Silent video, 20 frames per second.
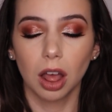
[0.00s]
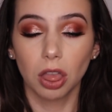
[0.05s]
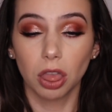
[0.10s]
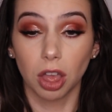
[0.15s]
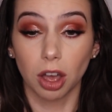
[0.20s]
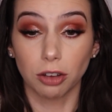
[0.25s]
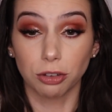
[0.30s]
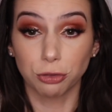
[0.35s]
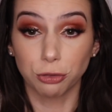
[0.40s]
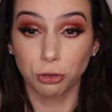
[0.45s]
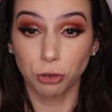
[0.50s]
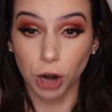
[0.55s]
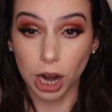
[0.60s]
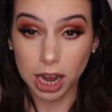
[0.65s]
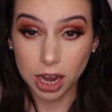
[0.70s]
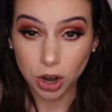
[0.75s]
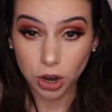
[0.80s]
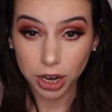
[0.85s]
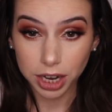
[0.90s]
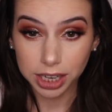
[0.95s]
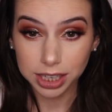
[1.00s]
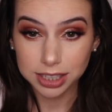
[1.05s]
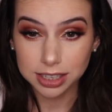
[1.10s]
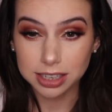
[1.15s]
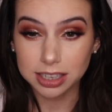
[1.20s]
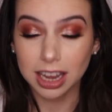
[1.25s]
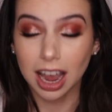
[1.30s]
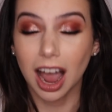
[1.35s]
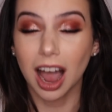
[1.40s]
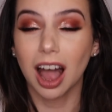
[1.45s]
The
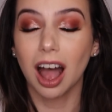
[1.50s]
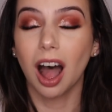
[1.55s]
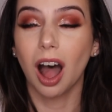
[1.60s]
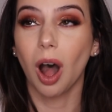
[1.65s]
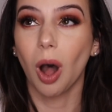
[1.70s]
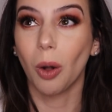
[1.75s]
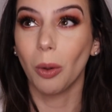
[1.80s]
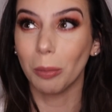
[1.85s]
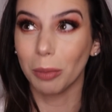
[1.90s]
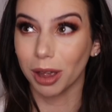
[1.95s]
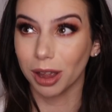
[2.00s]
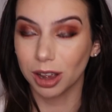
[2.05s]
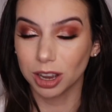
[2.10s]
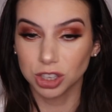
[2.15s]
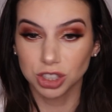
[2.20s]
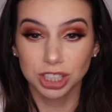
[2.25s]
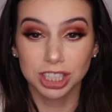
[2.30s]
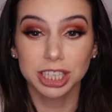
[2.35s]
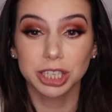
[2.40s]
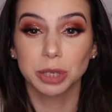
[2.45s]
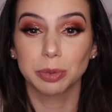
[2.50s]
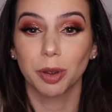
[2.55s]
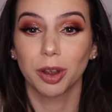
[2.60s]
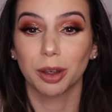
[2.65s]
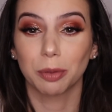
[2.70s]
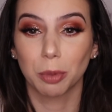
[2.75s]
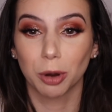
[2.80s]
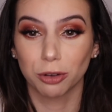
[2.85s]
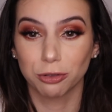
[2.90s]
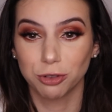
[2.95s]
fragrance, oh my god, it's like spraying
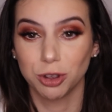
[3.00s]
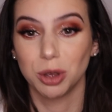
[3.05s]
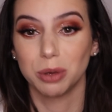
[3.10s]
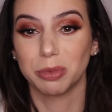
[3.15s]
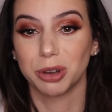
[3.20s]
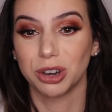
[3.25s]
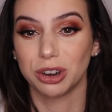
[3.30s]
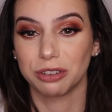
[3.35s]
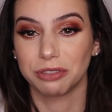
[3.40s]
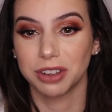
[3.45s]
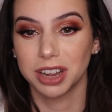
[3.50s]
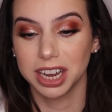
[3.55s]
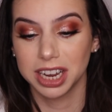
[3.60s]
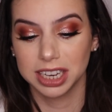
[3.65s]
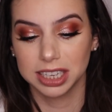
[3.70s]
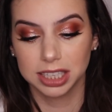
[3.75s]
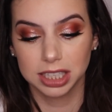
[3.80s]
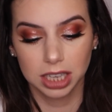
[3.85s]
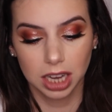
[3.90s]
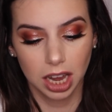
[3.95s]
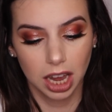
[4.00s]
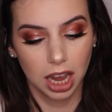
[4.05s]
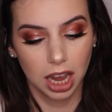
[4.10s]
a perfume on your face.